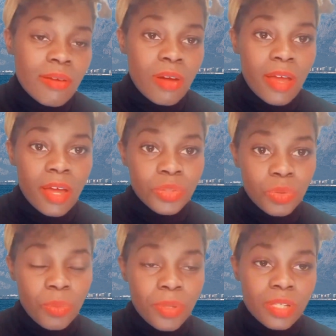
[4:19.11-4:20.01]
I had to
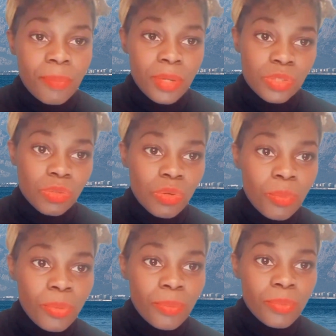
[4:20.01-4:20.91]
open up a sole
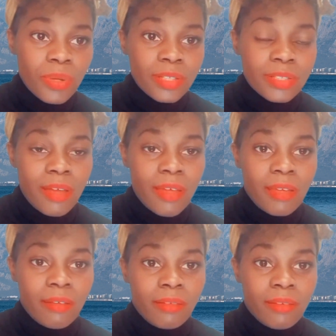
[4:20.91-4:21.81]
proprietor,
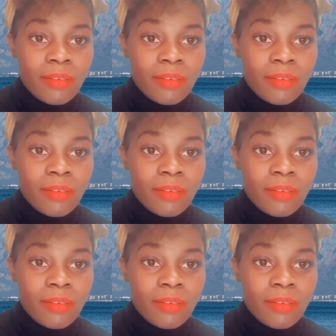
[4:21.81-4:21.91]
and